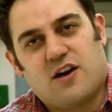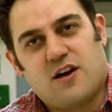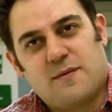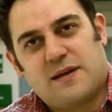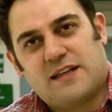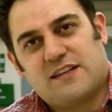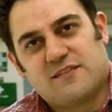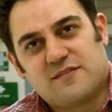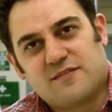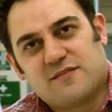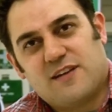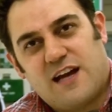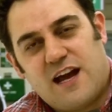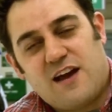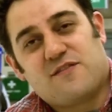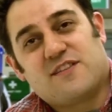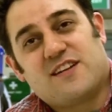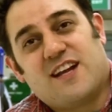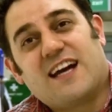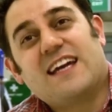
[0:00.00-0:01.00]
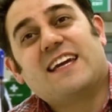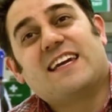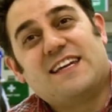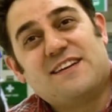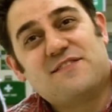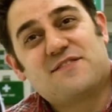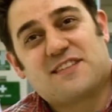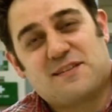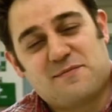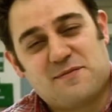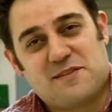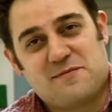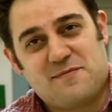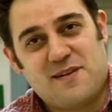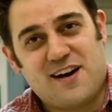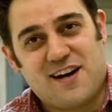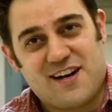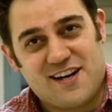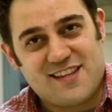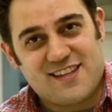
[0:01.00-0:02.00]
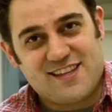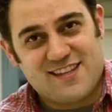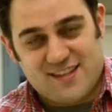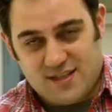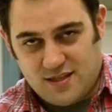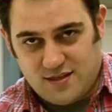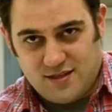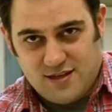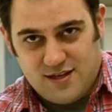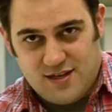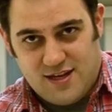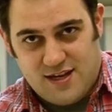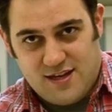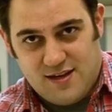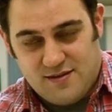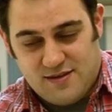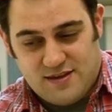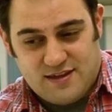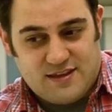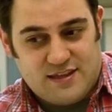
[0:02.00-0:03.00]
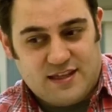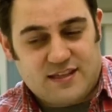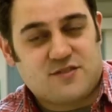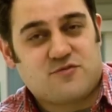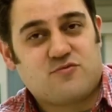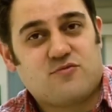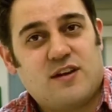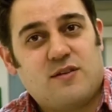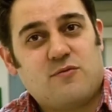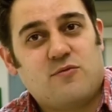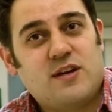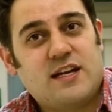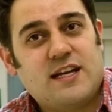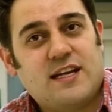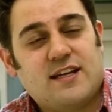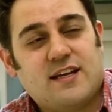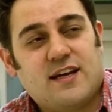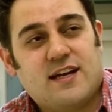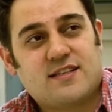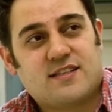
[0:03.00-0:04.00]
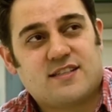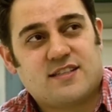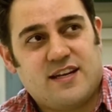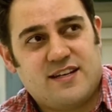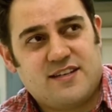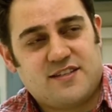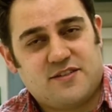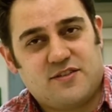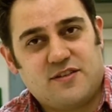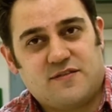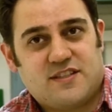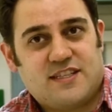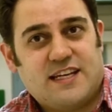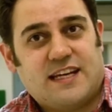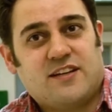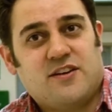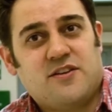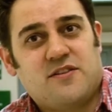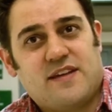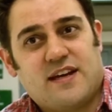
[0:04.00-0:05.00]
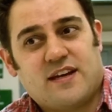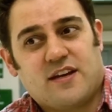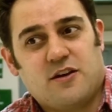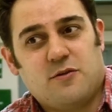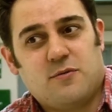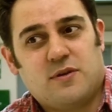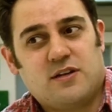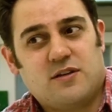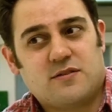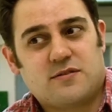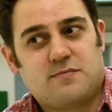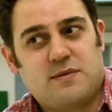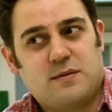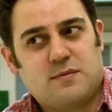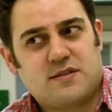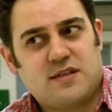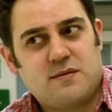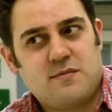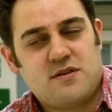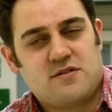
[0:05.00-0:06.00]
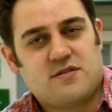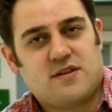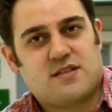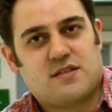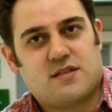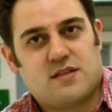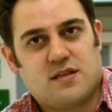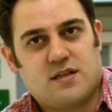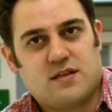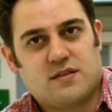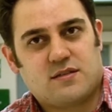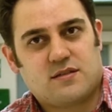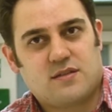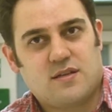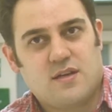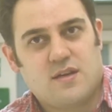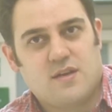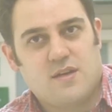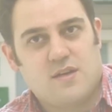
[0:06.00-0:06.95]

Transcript: I mean, however naive some of them are, that really, as a scientist, you have to take note of that and go, well, lots of people seem interested in this.